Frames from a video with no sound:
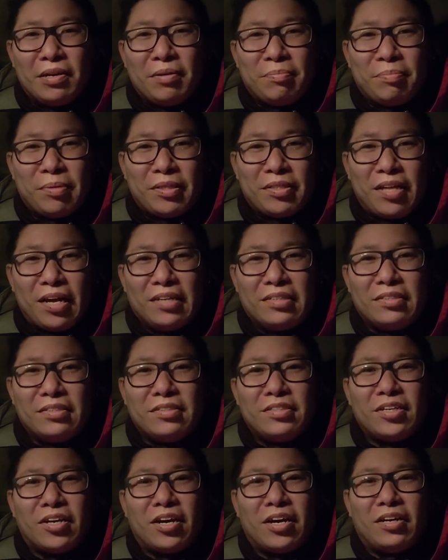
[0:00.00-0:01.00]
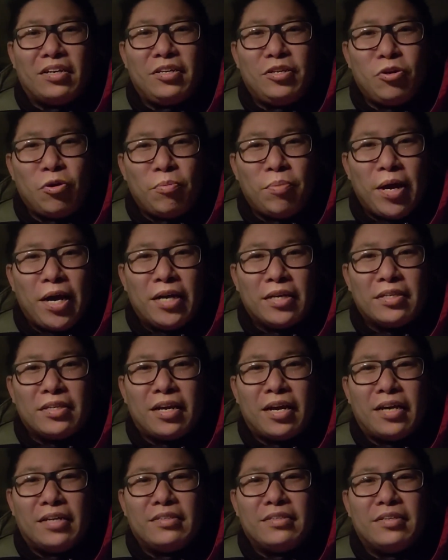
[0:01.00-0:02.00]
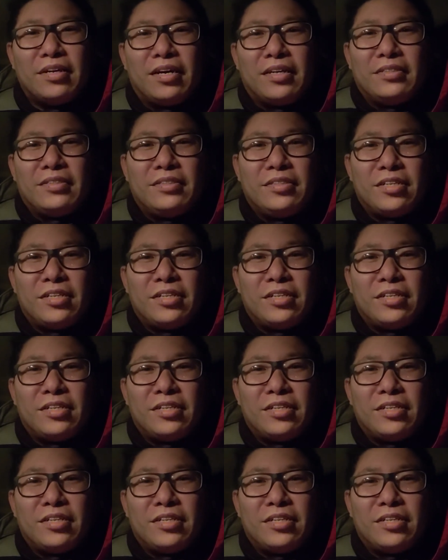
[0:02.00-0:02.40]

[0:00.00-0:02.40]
But then uh, he go back, and then